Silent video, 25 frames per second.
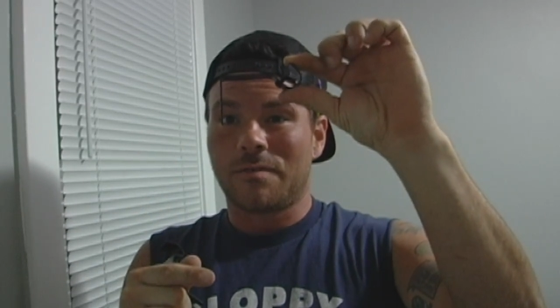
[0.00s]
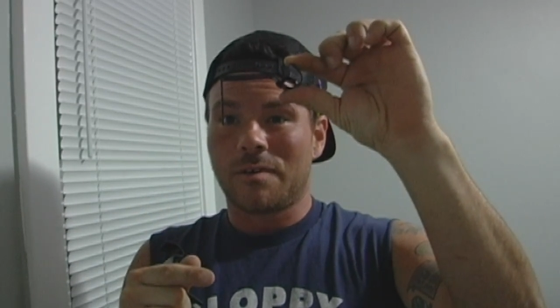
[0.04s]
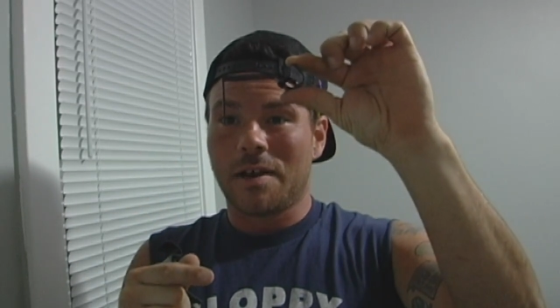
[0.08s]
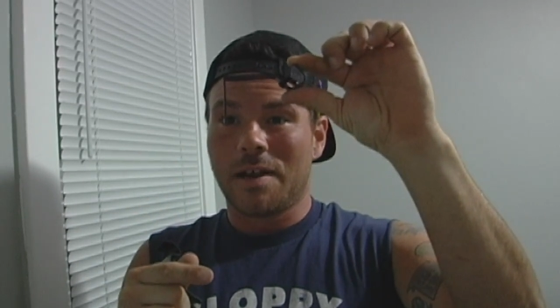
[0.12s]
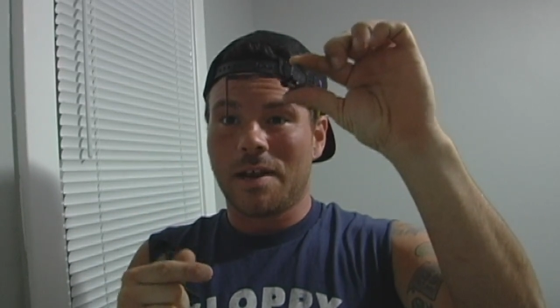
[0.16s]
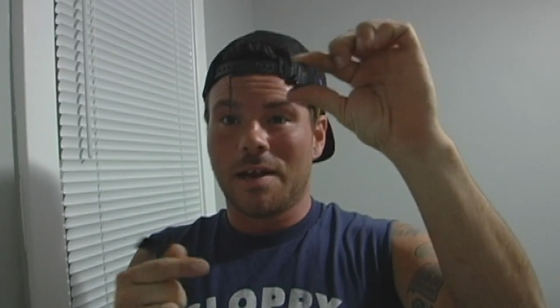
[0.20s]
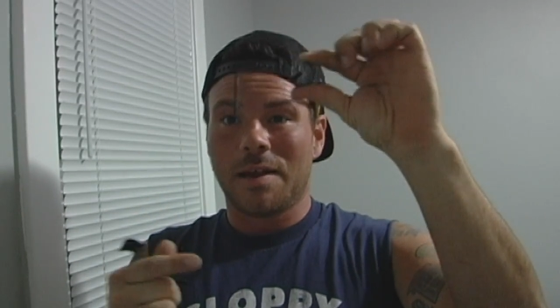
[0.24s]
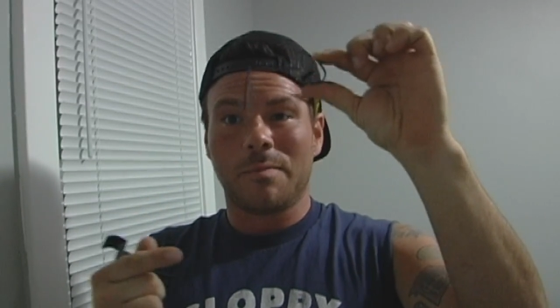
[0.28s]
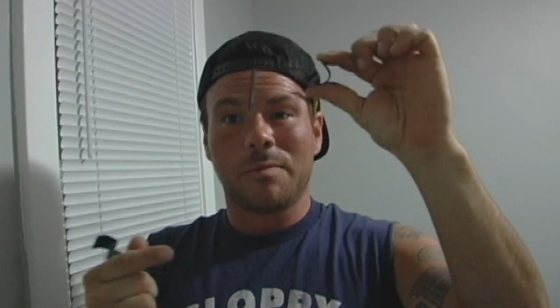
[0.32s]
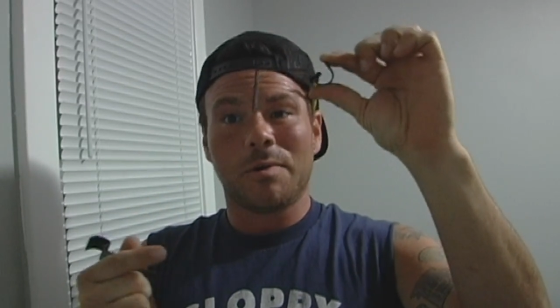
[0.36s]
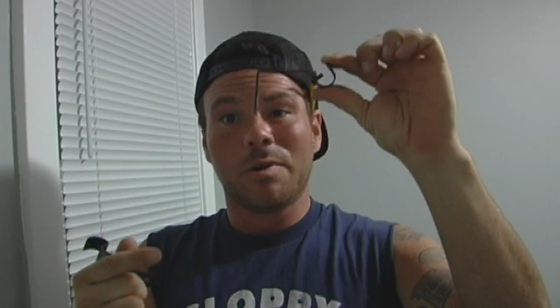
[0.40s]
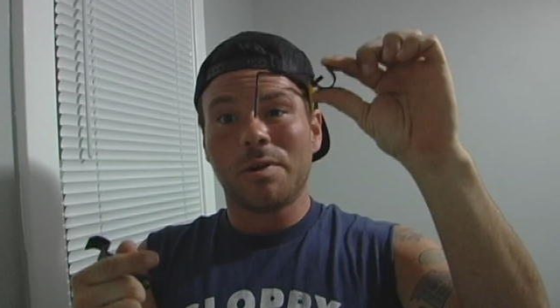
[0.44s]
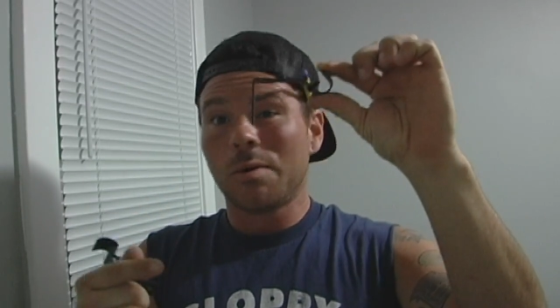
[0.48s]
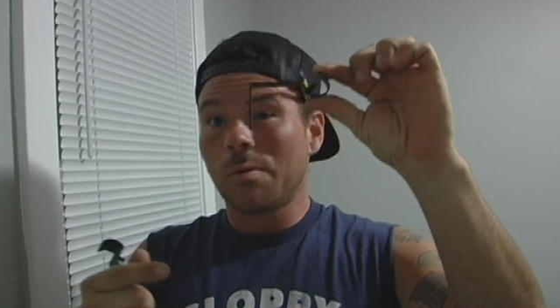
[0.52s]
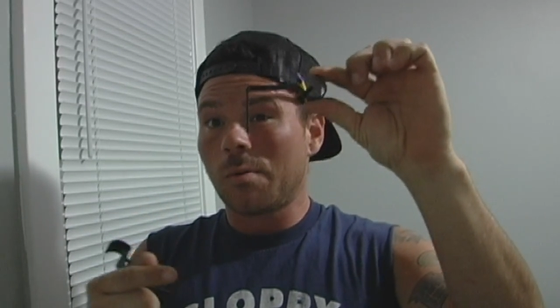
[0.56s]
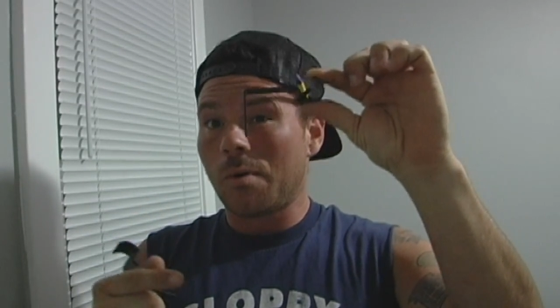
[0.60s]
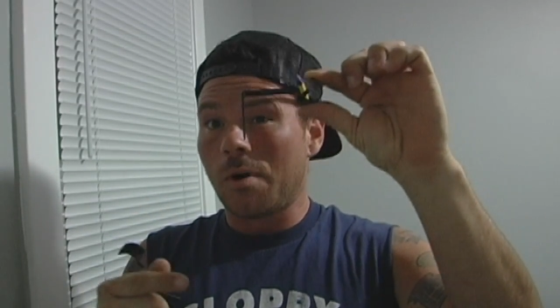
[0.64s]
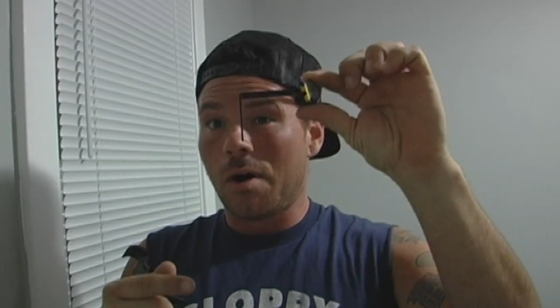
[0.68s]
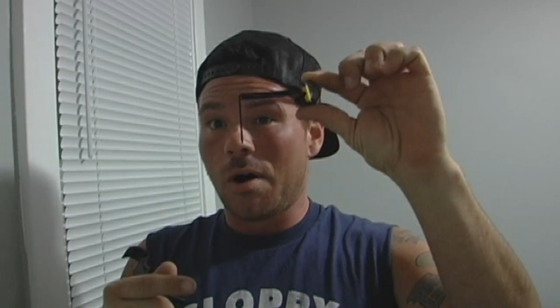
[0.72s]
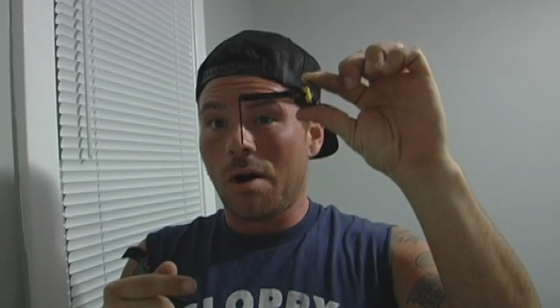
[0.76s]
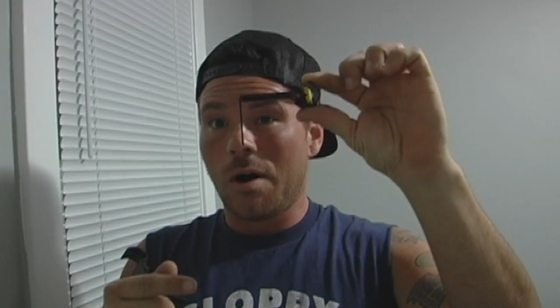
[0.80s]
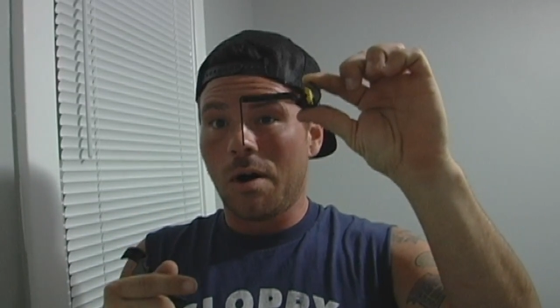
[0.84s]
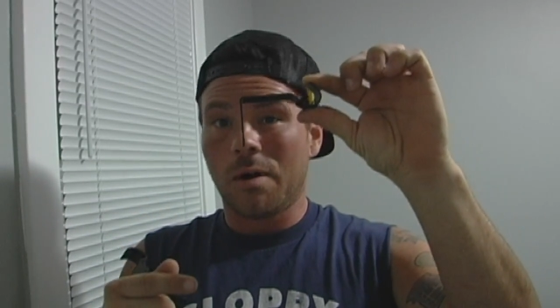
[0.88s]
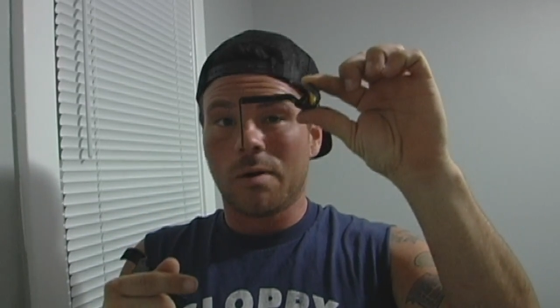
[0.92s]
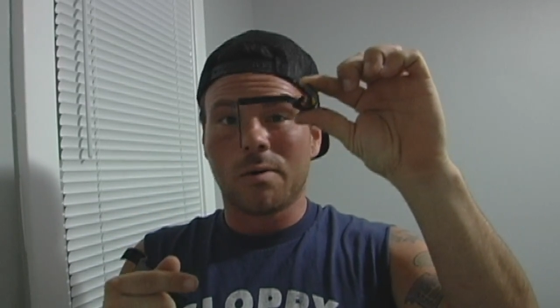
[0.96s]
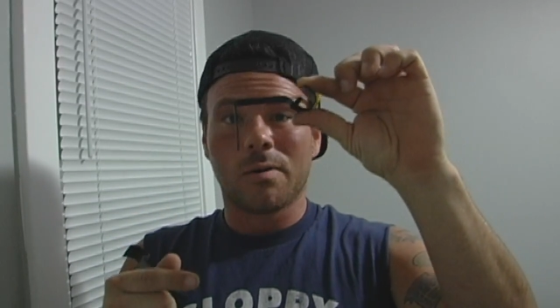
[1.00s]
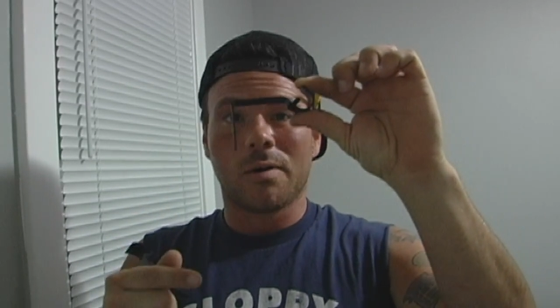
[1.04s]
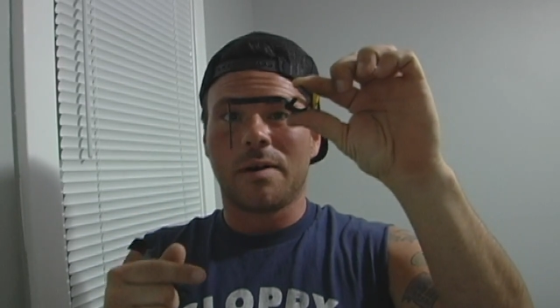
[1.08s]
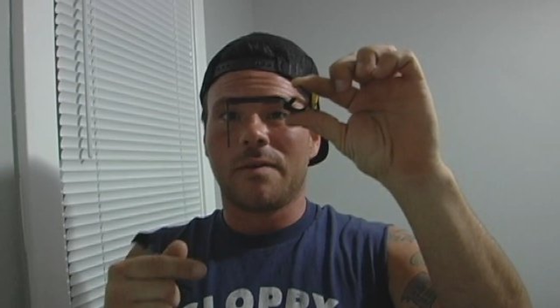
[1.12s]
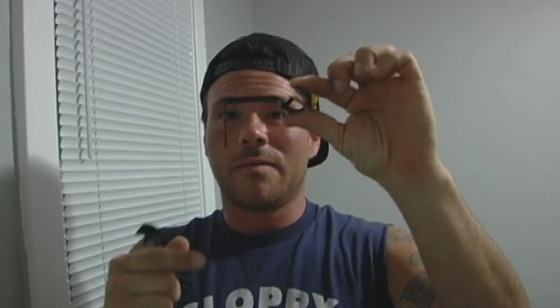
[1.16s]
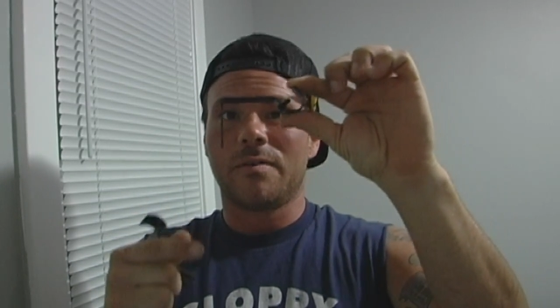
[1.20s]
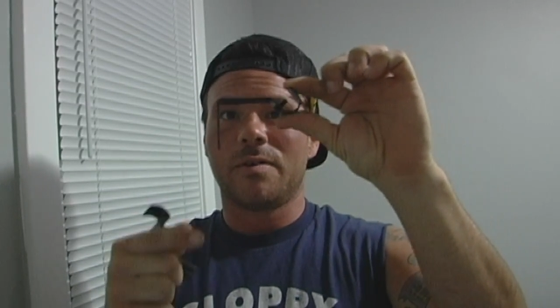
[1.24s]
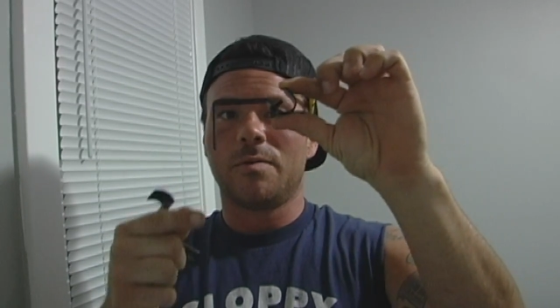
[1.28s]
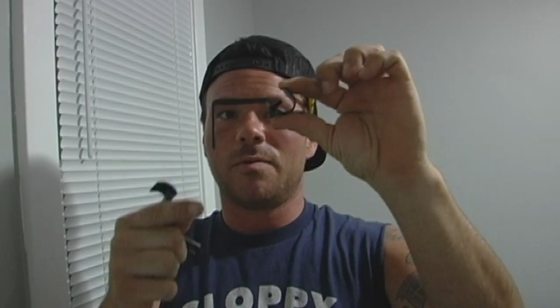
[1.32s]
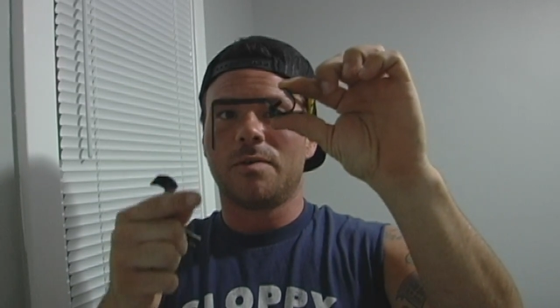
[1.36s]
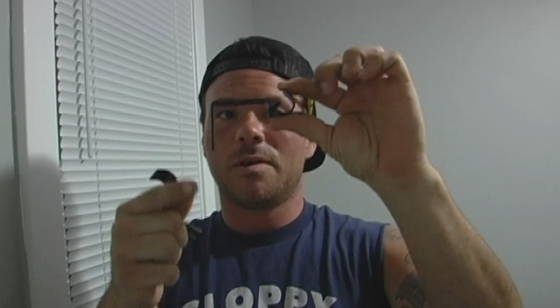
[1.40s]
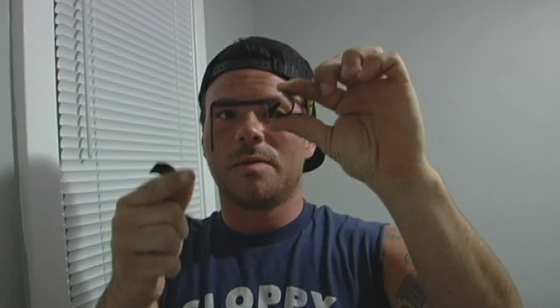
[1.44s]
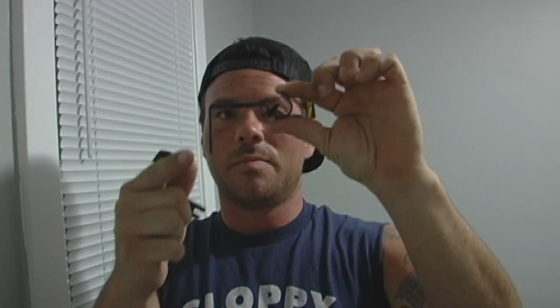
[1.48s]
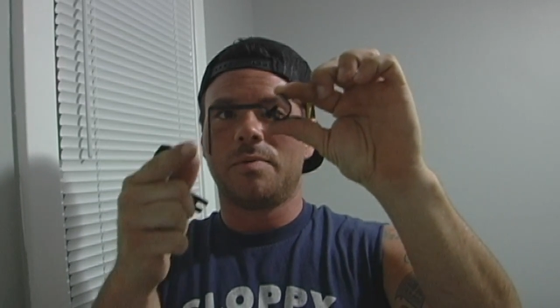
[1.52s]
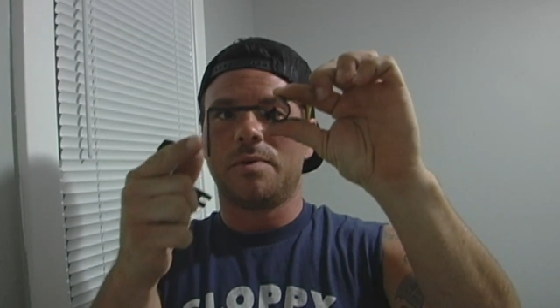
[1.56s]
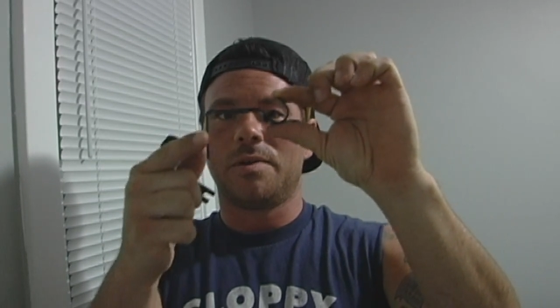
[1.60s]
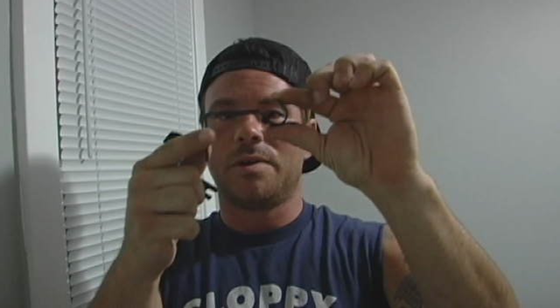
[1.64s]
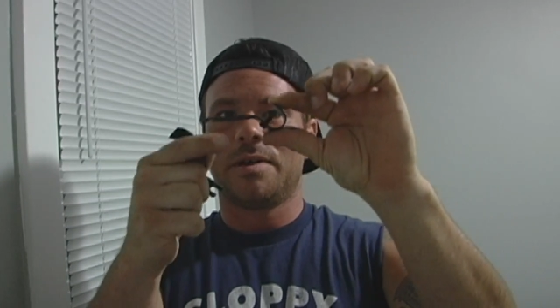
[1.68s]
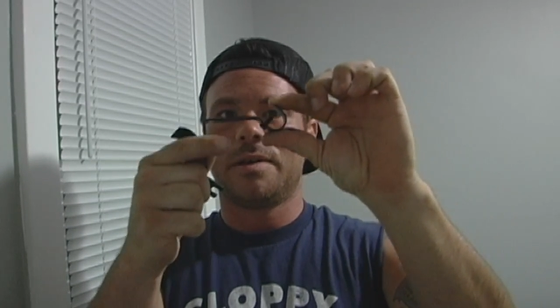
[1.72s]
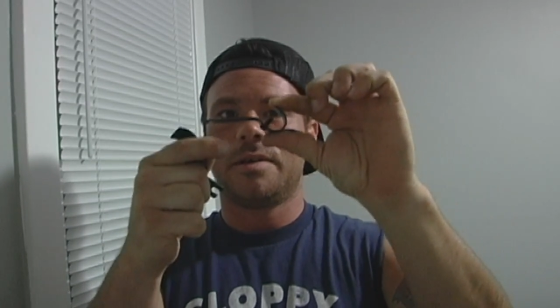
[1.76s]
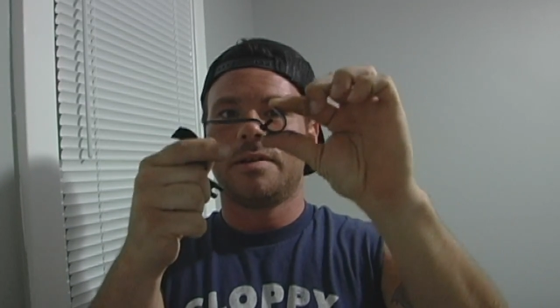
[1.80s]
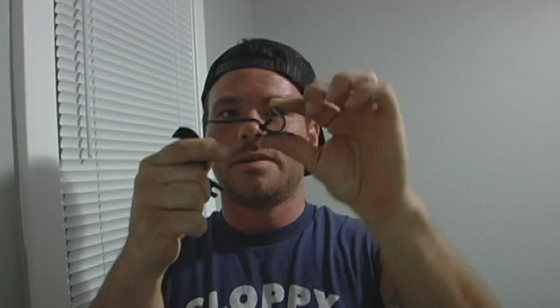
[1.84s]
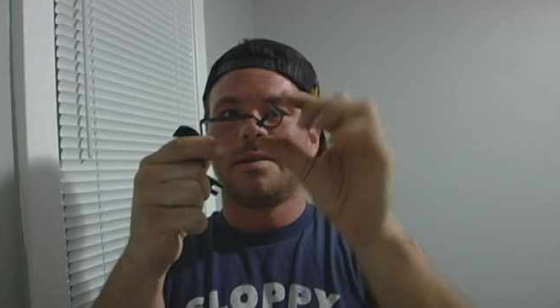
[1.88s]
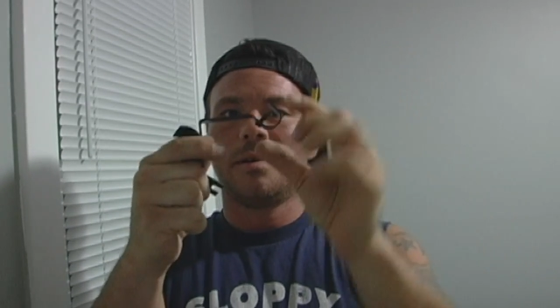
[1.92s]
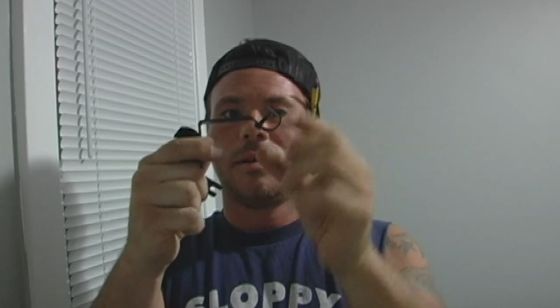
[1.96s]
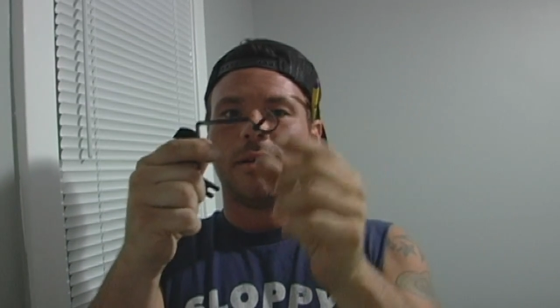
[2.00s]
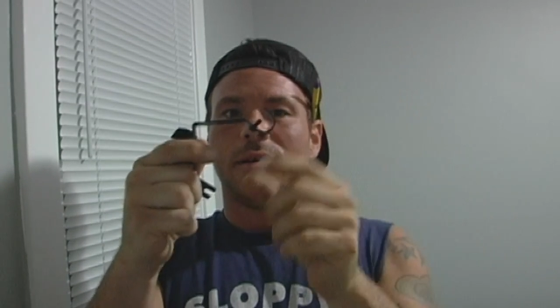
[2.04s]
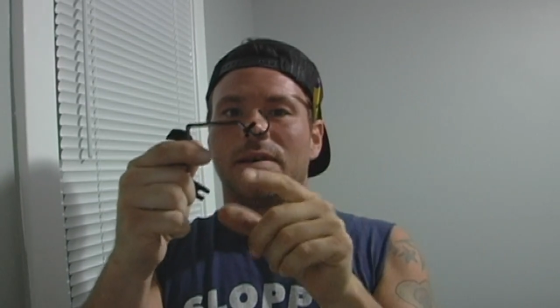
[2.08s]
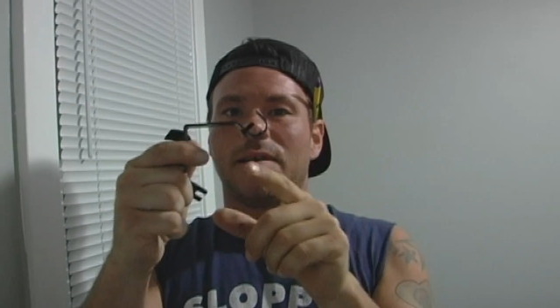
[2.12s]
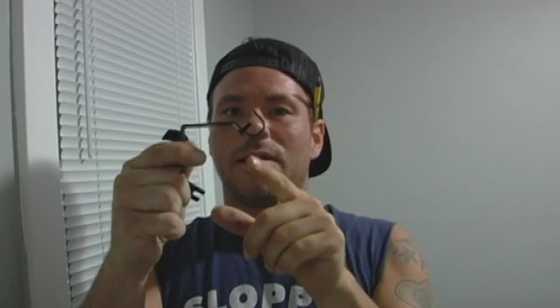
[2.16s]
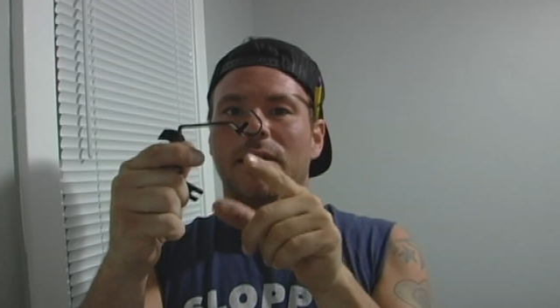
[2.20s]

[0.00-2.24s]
frame or your wall, or wherever you want to put it.